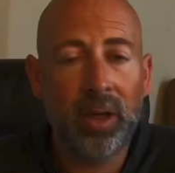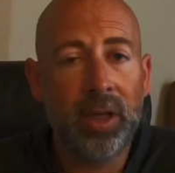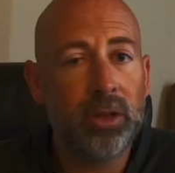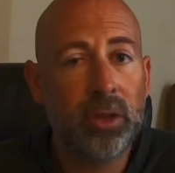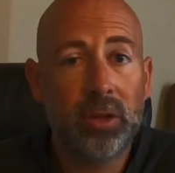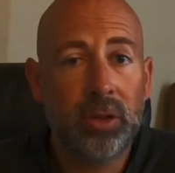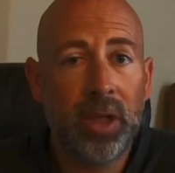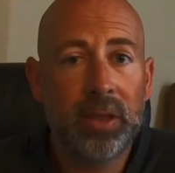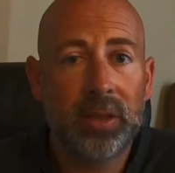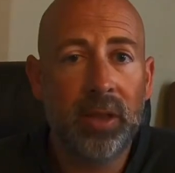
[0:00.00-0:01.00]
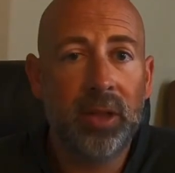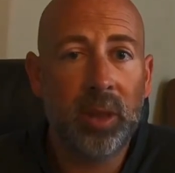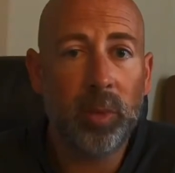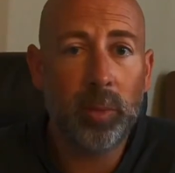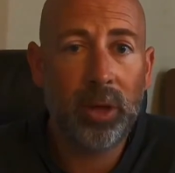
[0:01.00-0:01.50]
It just creates nothing
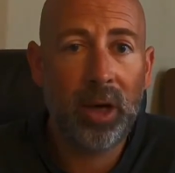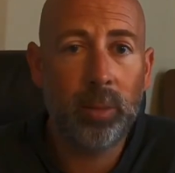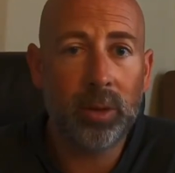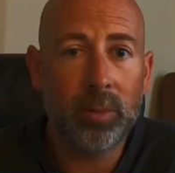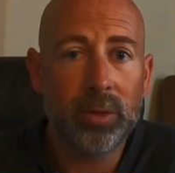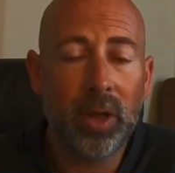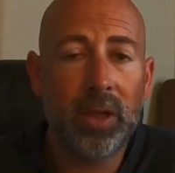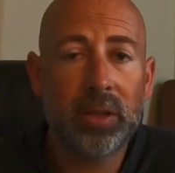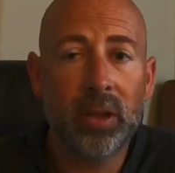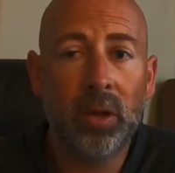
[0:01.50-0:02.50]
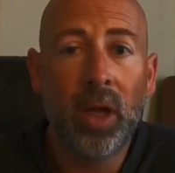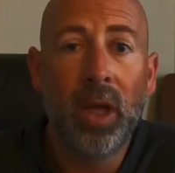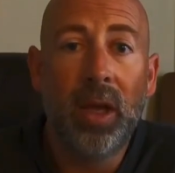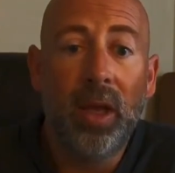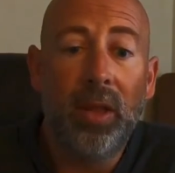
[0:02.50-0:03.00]
but problems, right? So
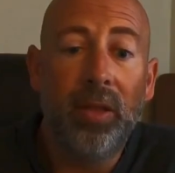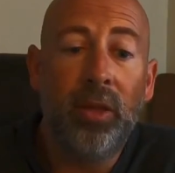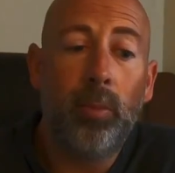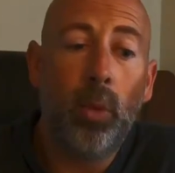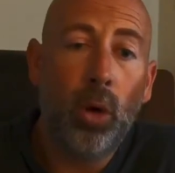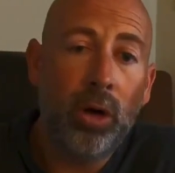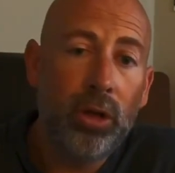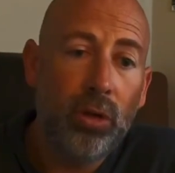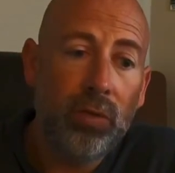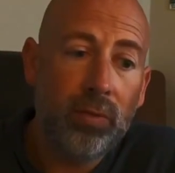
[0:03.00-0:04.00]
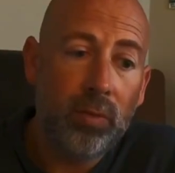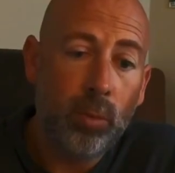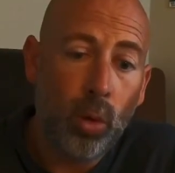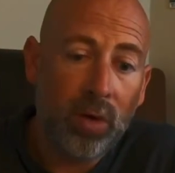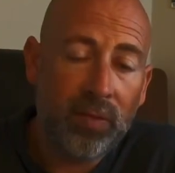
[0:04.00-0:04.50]
the
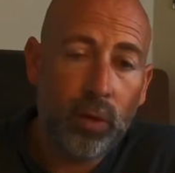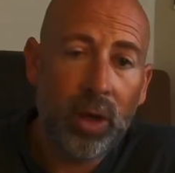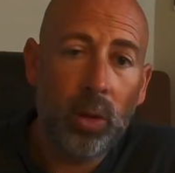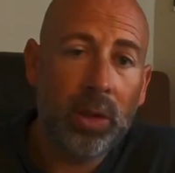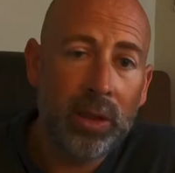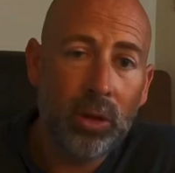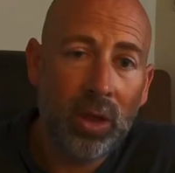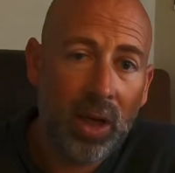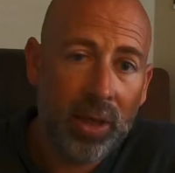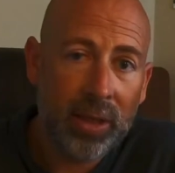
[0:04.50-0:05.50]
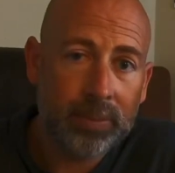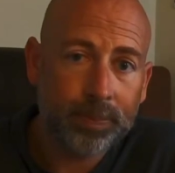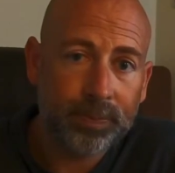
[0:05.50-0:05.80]
more frequently you cut it,